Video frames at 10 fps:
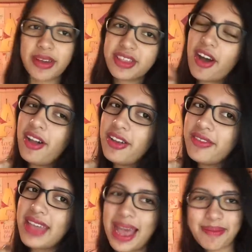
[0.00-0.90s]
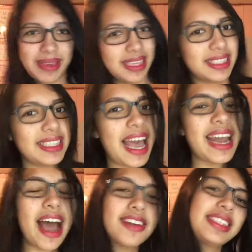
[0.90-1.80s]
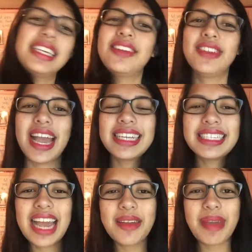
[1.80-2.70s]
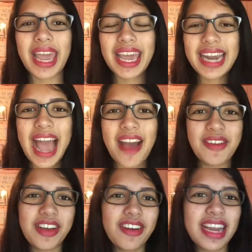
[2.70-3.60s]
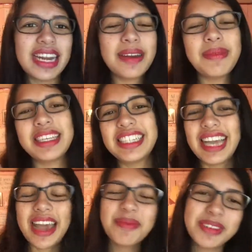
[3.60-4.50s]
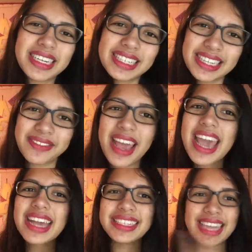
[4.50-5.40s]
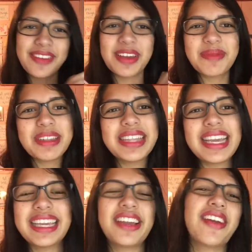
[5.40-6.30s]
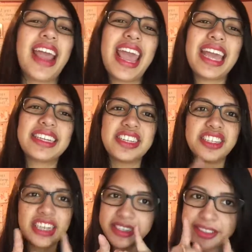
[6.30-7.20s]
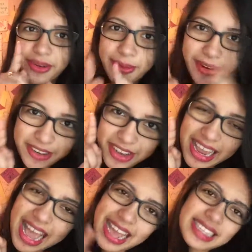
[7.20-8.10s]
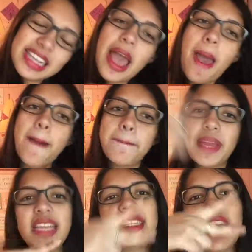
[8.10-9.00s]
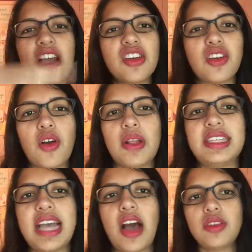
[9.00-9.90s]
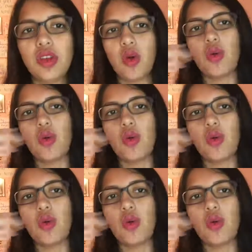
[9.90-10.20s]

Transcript: with all of that being said, I'll see you next time, and have a great and amazing and productive day, week, month, and year, and change the world, you guys. Peace out, you girl is out.